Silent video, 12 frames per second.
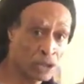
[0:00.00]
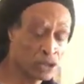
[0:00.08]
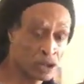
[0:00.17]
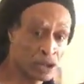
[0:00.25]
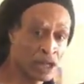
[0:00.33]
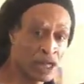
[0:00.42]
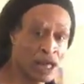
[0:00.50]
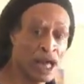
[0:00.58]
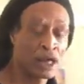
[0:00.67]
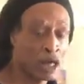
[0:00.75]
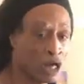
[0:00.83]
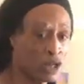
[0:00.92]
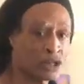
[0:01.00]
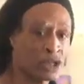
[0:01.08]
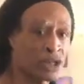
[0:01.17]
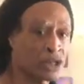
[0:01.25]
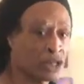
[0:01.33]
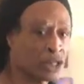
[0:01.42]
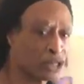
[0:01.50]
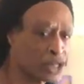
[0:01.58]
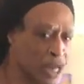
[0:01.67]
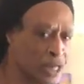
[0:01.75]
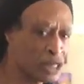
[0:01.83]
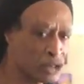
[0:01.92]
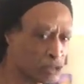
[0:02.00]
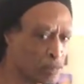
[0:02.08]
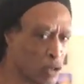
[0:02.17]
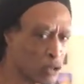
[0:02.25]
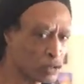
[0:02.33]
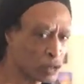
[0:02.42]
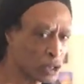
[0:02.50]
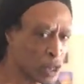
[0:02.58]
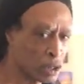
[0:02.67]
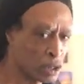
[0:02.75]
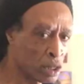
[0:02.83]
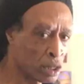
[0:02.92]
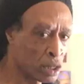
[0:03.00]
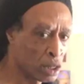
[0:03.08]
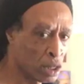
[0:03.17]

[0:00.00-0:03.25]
personally, and like I said, it's a 10-inch box, you know,